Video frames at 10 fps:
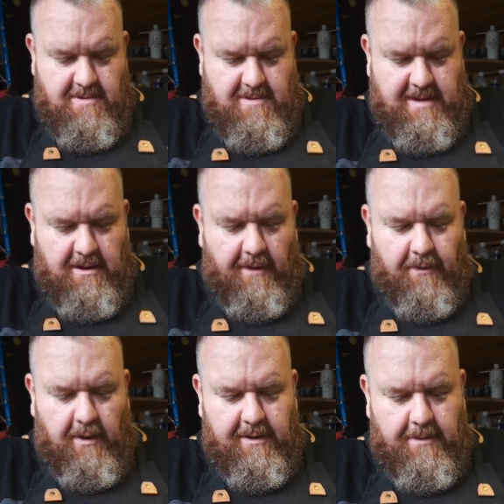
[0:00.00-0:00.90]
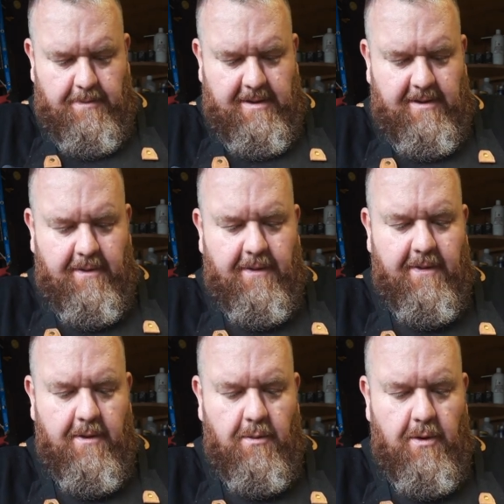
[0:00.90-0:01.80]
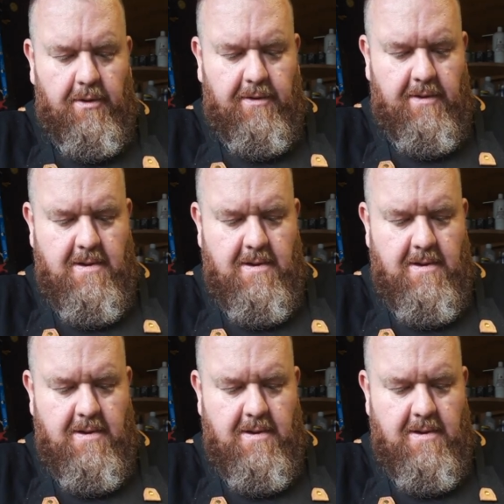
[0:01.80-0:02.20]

Take off quite a bit of wood.